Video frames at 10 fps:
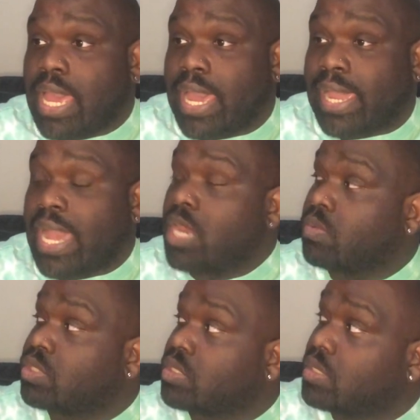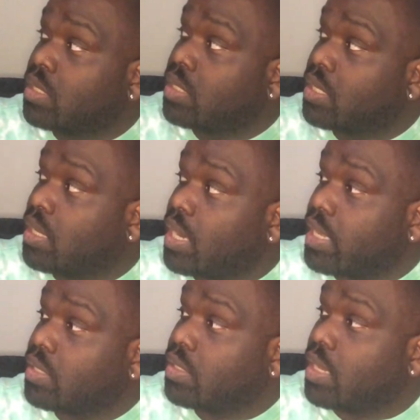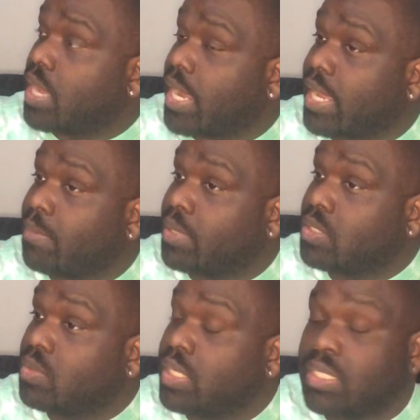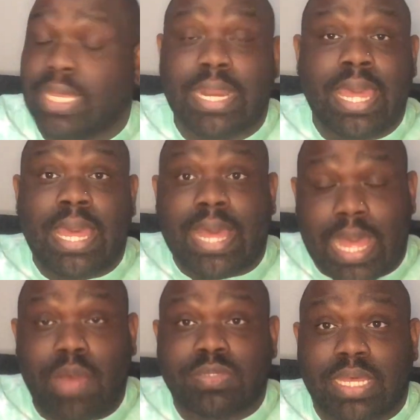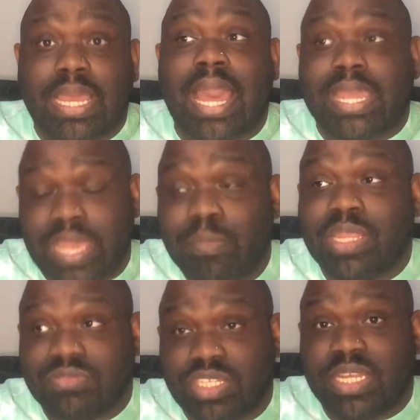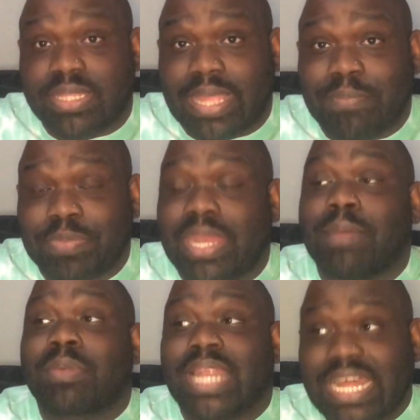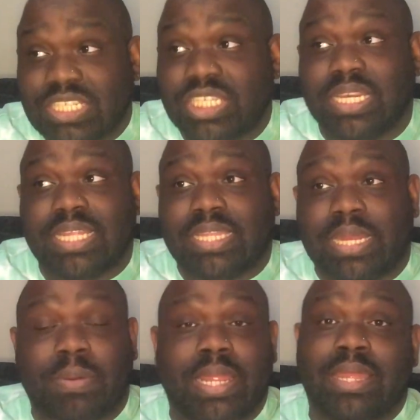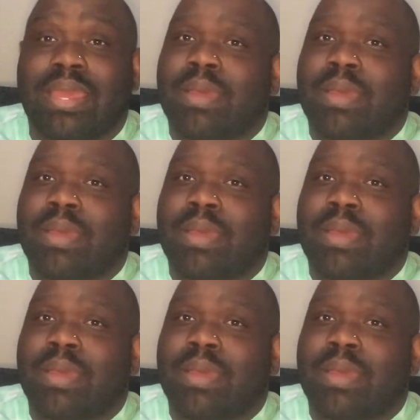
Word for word: And Kana was just in there looking at her like, I can't believe you did that. I was like, I can't believe she did that. And I'm glad she did that, right?